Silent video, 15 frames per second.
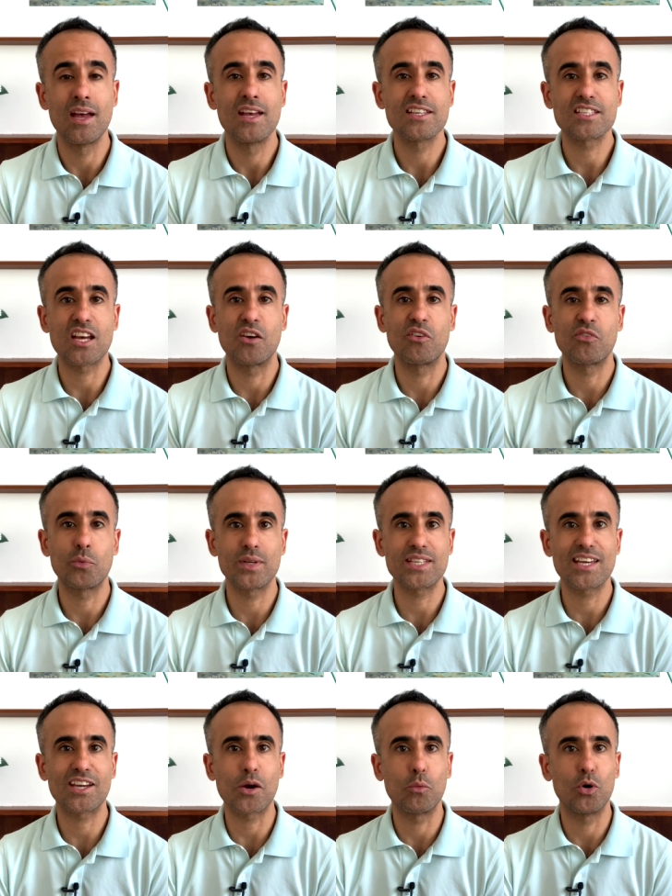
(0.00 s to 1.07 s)
So if we
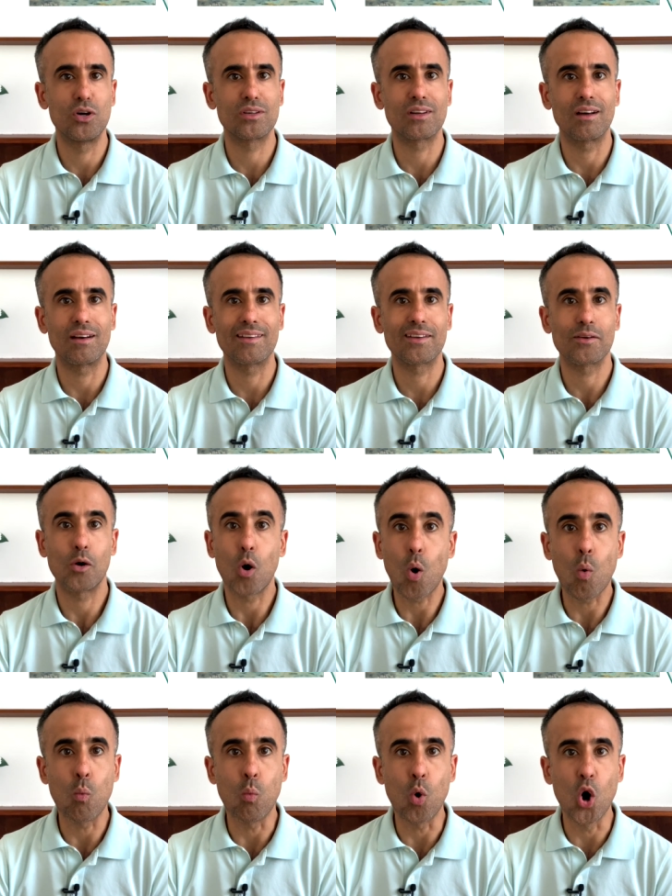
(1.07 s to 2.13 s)
take a word like
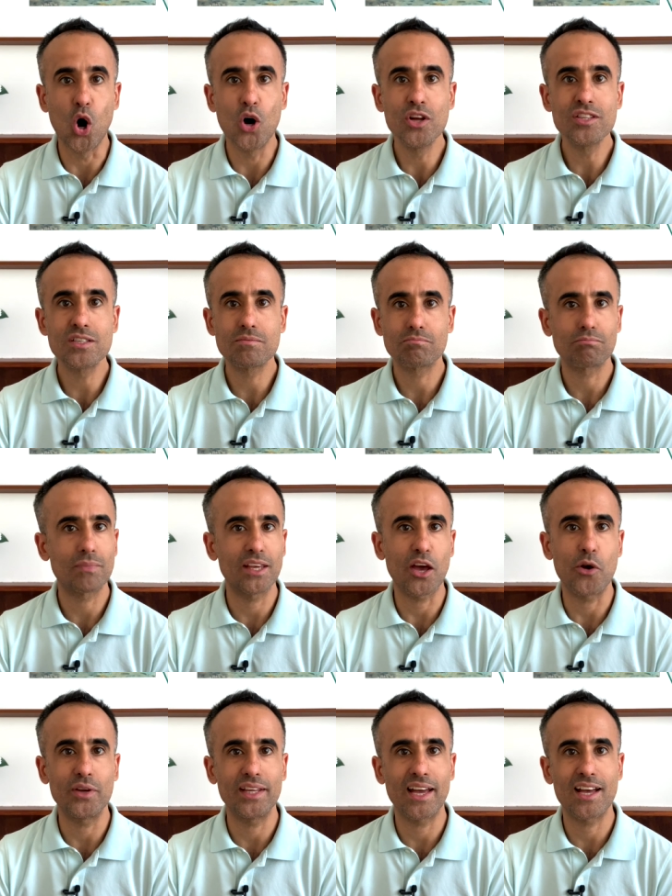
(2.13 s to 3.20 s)
word, it
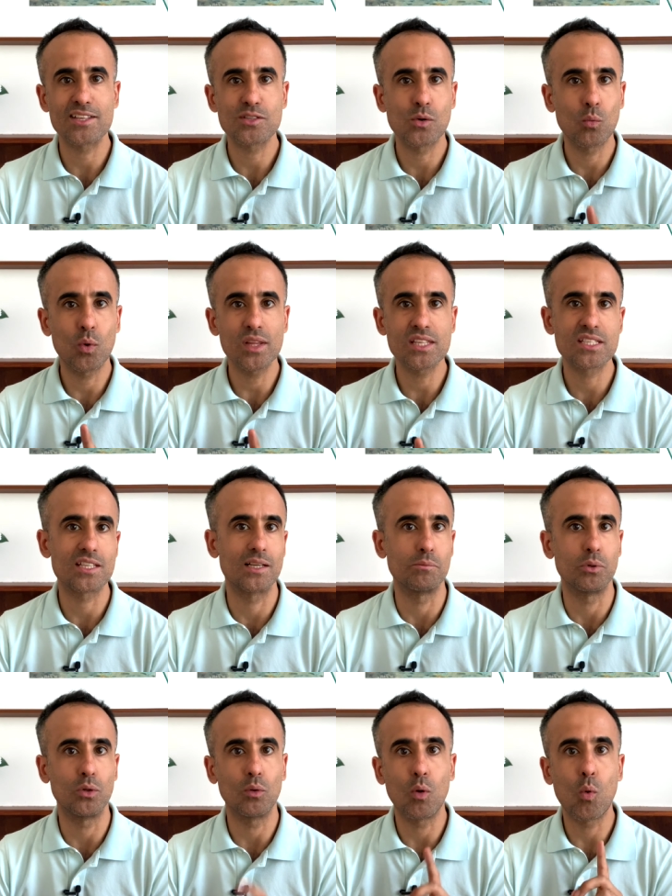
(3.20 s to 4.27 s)
only has one
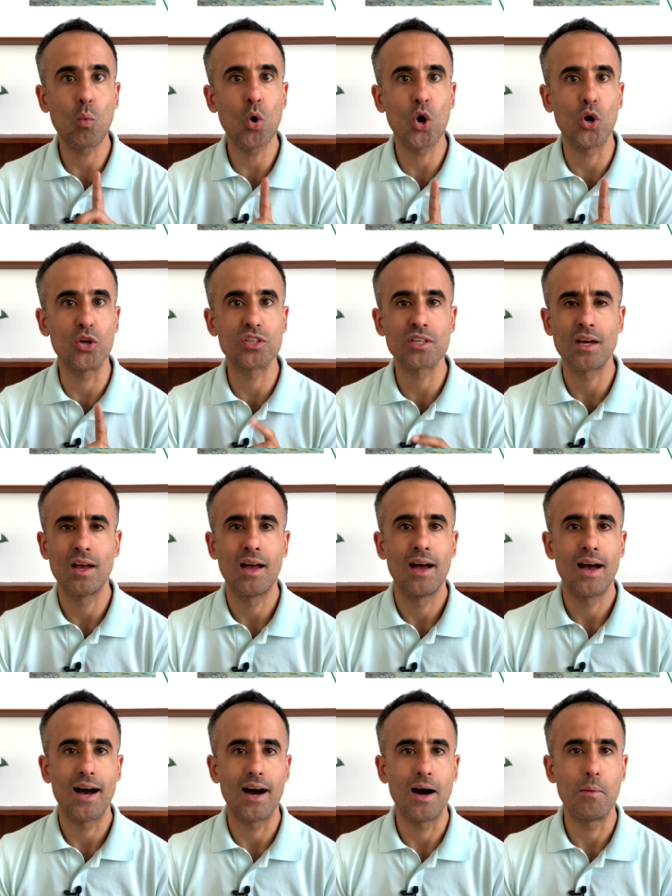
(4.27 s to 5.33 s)
syllable, word.
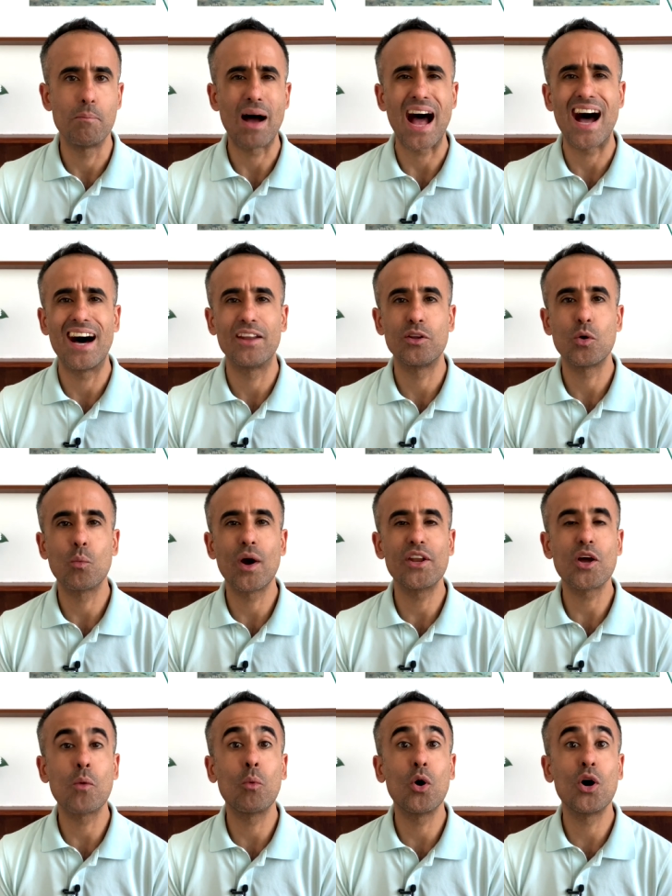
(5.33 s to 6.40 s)
Um, and when
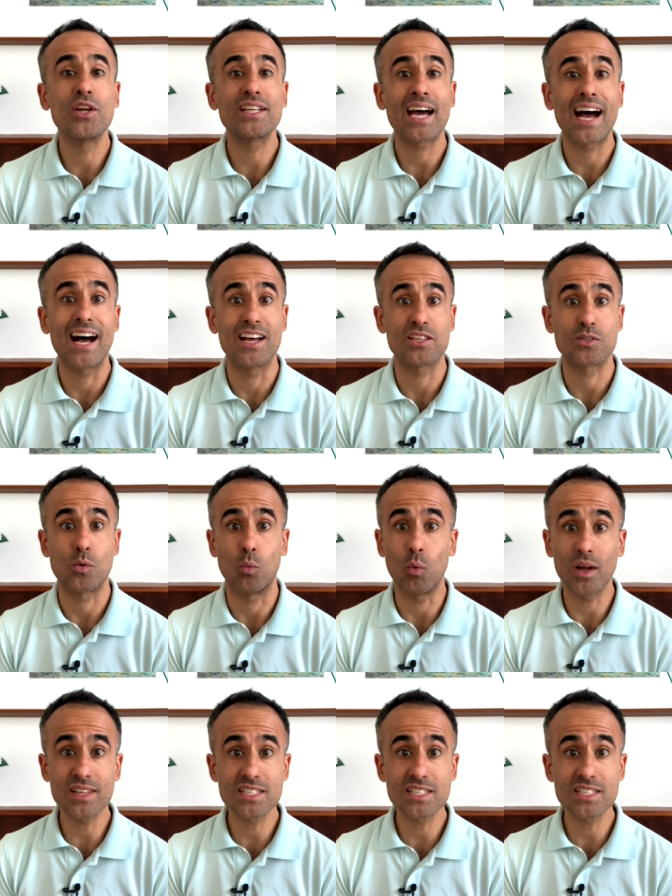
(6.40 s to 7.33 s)
a word has one